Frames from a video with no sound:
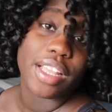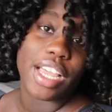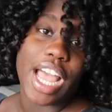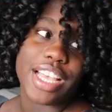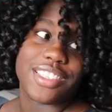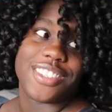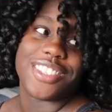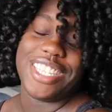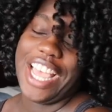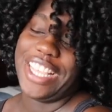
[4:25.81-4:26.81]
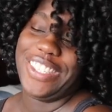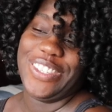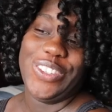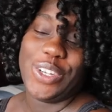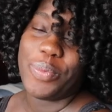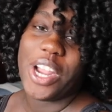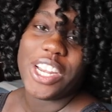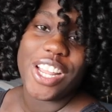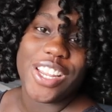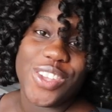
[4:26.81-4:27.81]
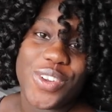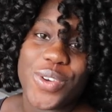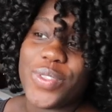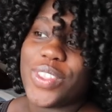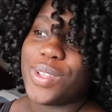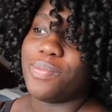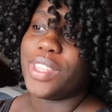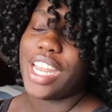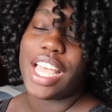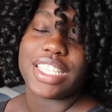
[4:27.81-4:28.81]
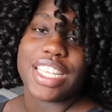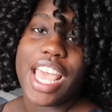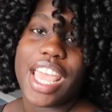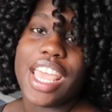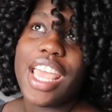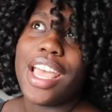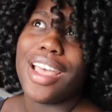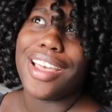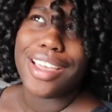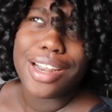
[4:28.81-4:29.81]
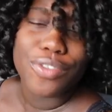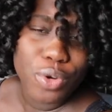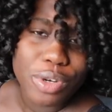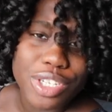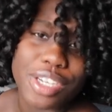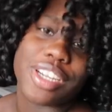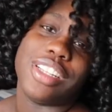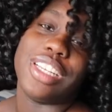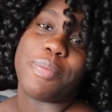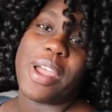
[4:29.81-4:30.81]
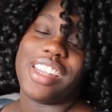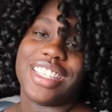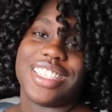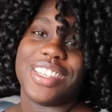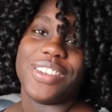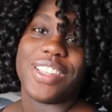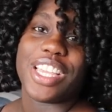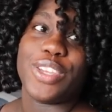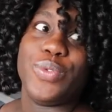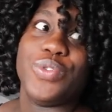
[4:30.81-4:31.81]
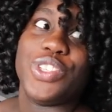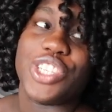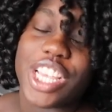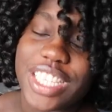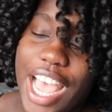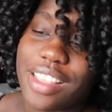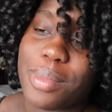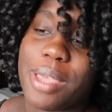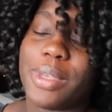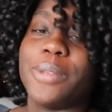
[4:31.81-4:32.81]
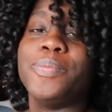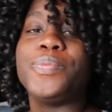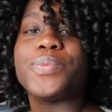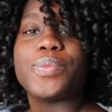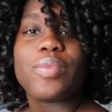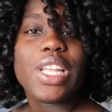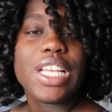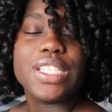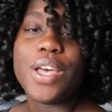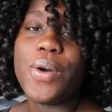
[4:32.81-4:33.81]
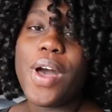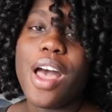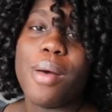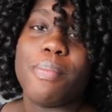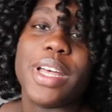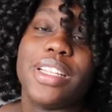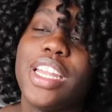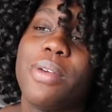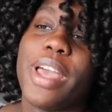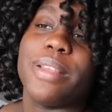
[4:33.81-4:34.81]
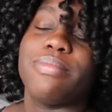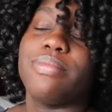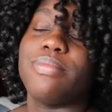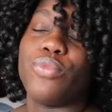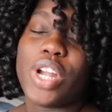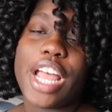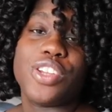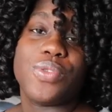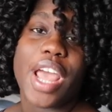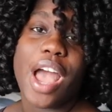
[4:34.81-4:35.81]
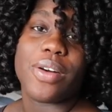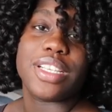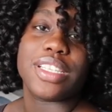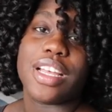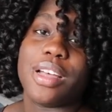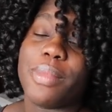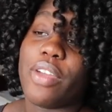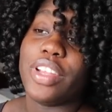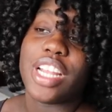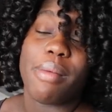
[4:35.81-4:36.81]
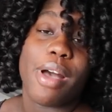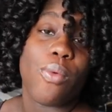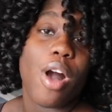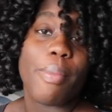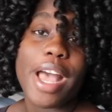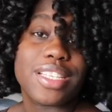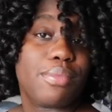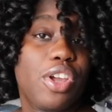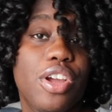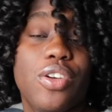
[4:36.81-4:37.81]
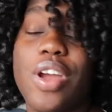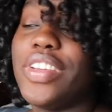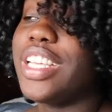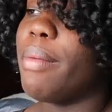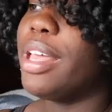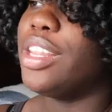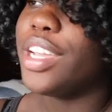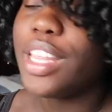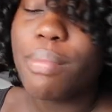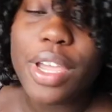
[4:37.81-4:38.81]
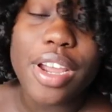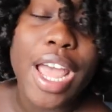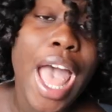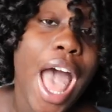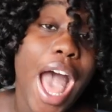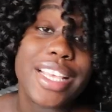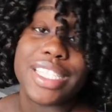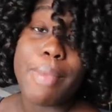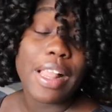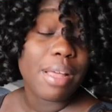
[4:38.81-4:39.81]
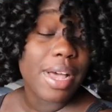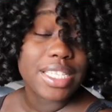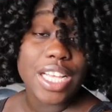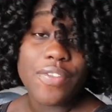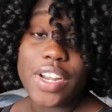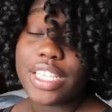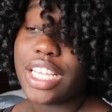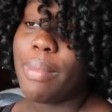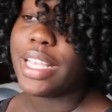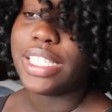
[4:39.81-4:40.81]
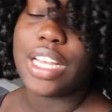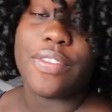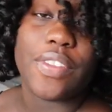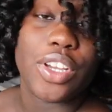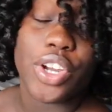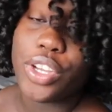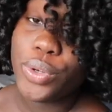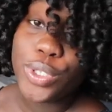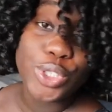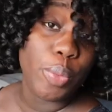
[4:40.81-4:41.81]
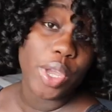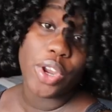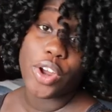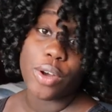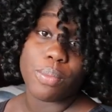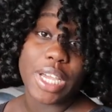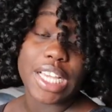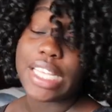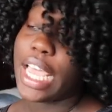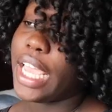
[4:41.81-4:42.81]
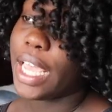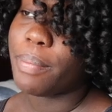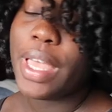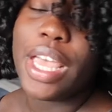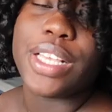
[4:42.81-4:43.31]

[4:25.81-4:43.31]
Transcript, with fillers: Like I, st I still looked pregnant, you know, the, the next day and of course you're gonna look pregnant still like you just had the baby so um but anyway what I do now is um, every time I walk past the mirror or every time I look in the mirror, I smile at myself and I tell myself, girl, you're a superhero because I am.